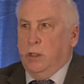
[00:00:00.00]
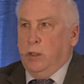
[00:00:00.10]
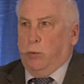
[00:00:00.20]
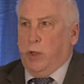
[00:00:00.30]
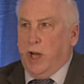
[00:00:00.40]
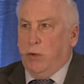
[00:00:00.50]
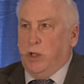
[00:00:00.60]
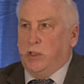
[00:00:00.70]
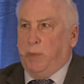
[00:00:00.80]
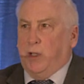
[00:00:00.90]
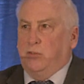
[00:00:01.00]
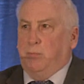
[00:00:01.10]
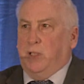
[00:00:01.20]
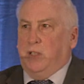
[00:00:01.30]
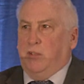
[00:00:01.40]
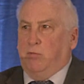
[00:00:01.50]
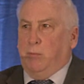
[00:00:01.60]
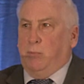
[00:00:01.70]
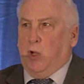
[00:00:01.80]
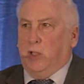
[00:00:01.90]
We now had the possibility of
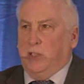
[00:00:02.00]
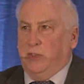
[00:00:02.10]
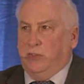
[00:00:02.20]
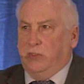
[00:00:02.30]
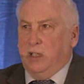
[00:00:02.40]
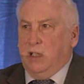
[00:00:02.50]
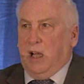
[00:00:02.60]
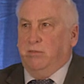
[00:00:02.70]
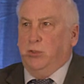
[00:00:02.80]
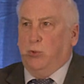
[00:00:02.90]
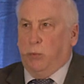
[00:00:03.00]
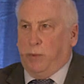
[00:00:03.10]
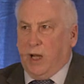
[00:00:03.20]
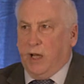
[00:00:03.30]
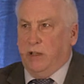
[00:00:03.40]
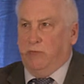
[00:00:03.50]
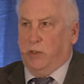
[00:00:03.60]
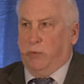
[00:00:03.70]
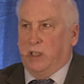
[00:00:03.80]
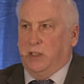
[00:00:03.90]
employees having to apply for
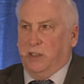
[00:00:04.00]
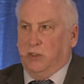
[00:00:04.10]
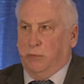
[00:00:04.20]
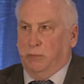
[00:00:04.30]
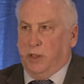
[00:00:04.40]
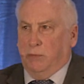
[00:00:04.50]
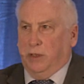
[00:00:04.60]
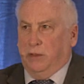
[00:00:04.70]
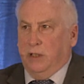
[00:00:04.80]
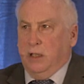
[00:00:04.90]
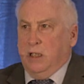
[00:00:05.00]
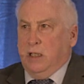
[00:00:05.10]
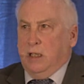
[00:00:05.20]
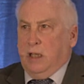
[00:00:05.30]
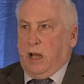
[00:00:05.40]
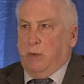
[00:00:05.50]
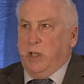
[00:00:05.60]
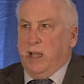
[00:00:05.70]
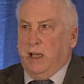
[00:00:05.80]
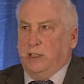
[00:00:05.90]
the recognition payment, and
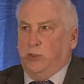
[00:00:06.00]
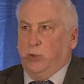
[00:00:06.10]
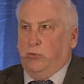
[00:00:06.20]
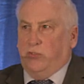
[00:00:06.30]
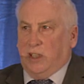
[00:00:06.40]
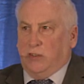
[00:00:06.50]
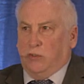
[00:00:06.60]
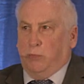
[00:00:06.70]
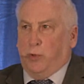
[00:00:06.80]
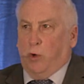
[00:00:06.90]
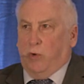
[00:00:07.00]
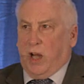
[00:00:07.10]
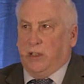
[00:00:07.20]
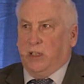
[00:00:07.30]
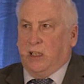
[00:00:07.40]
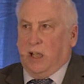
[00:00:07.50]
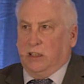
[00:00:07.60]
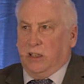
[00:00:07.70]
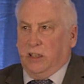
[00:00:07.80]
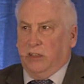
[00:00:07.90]
we had two sets of pro rata
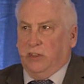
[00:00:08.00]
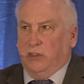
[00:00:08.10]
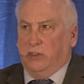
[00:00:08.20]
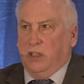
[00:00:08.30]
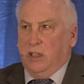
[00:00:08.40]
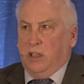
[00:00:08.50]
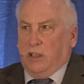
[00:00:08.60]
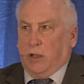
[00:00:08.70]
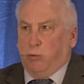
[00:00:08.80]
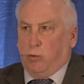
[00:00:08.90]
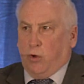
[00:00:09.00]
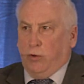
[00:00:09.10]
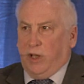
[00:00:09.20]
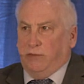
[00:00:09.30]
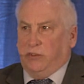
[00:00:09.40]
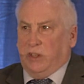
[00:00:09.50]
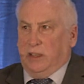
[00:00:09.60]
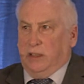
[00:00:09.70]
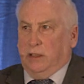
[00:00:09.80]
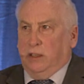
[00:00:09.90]
calculations that could have
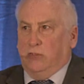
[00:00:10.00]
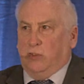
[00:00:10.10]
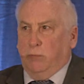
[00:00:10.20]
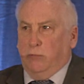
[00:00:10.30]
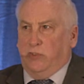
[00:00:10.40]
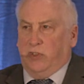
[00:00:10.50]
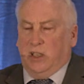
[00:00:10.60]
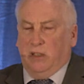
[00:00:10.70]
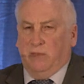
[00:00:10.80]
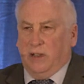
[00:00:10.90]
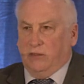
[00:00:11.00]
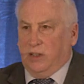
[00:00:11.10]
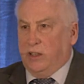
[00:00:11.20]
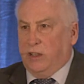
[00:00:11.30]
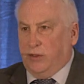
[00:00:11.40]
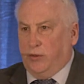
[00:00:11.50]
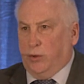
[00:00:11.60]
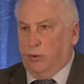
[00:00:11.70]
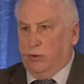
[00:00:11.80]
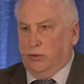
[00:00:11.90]
seen some receive as little as
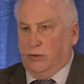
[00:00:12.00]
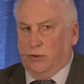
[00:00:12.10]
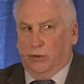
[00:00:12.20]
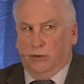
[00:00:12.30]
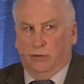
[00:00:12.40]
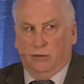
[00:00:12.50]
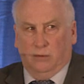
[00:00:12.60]
€200.